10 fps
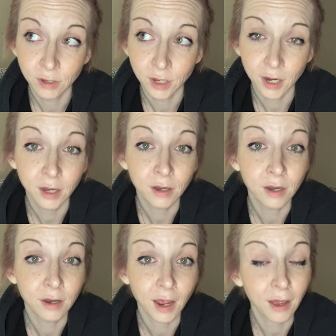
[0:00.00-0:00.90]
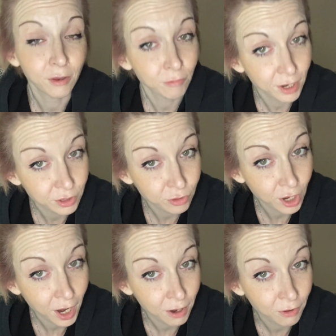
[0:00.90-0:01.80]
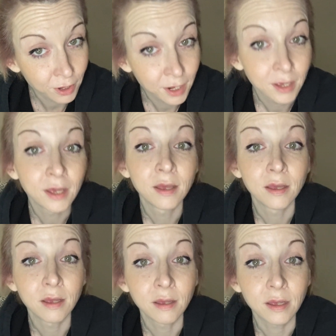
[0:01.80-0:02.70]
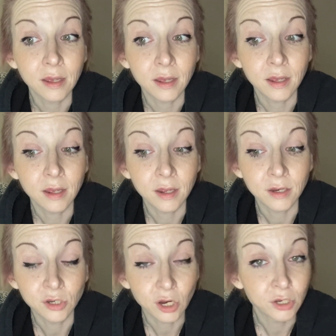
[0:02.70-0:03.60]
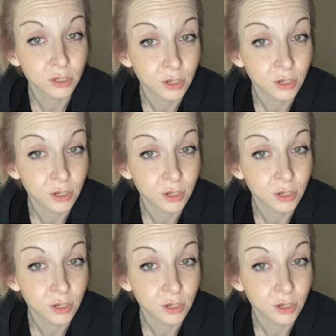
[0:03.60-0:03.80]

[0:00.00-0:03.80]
and how you raise your child. And judges